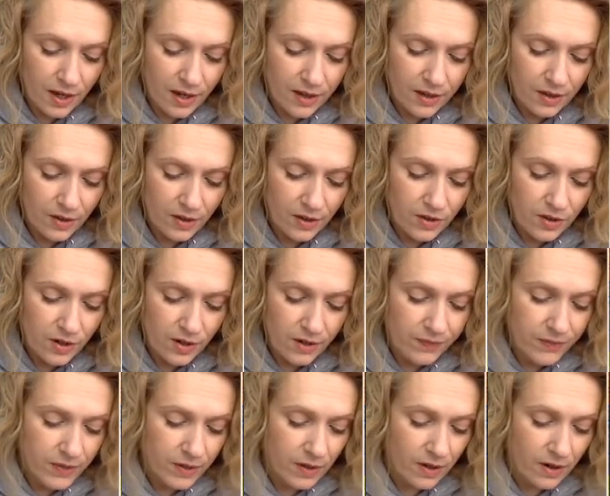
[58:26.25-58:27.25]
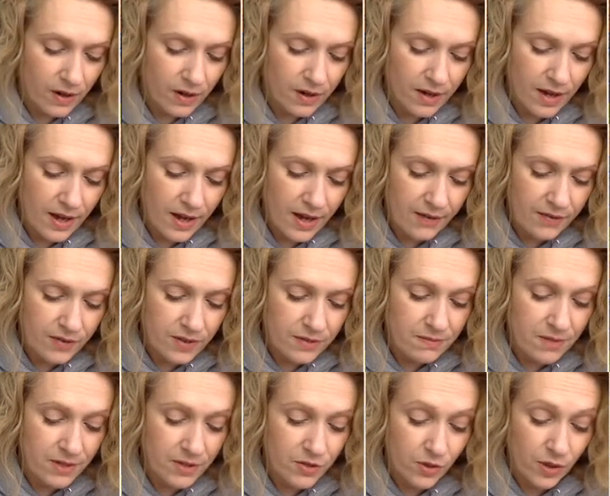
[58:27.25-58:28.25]
There are, there are art hives in
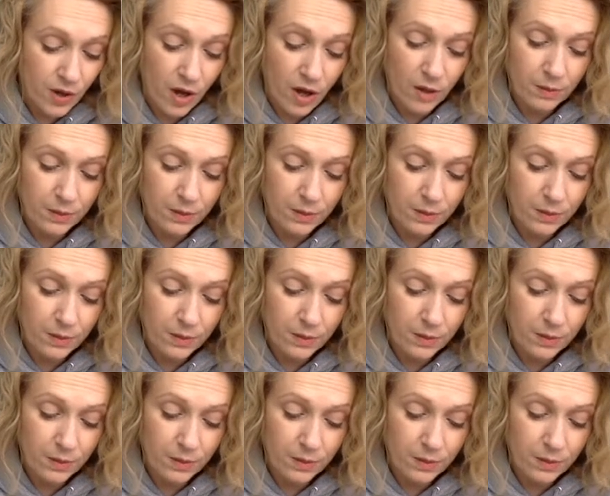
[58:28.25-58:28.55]
Montreal,